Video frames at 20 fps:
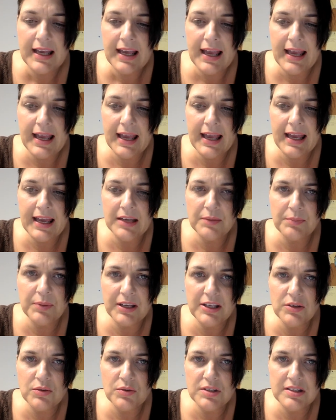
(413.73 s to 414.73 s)
but
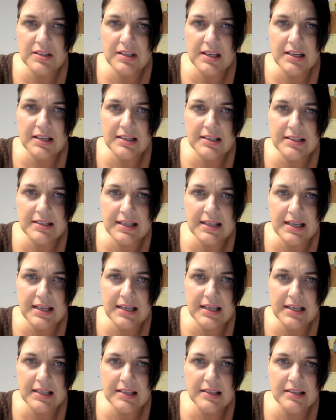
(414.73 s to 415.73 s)
you see a
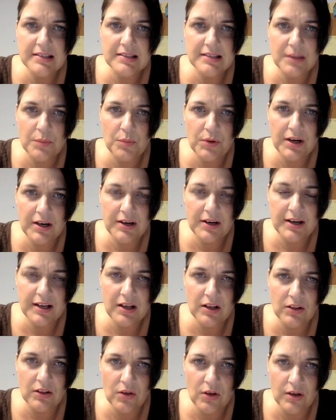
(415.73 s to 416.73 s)
deed somewhere
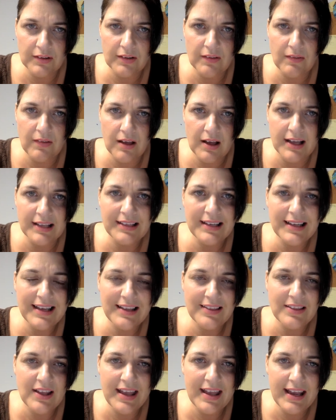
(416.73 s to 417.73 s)
along the line
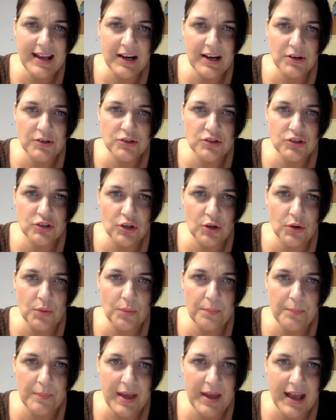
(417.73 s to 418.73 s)
and the heirs don't
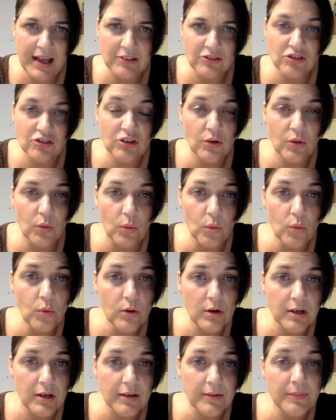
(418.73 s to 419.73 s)
match,
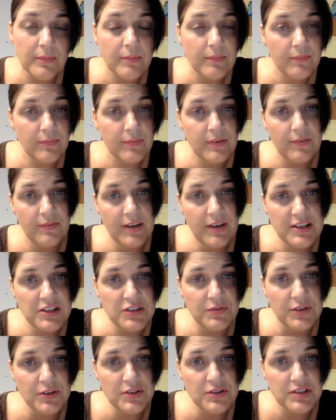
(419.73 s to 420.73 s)
or the vice
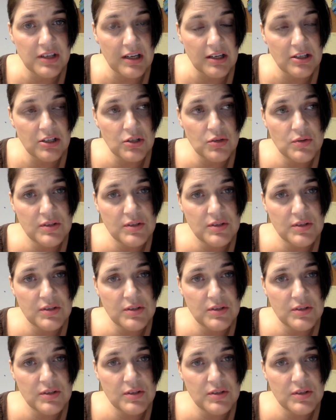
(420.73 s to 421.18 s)
versa, you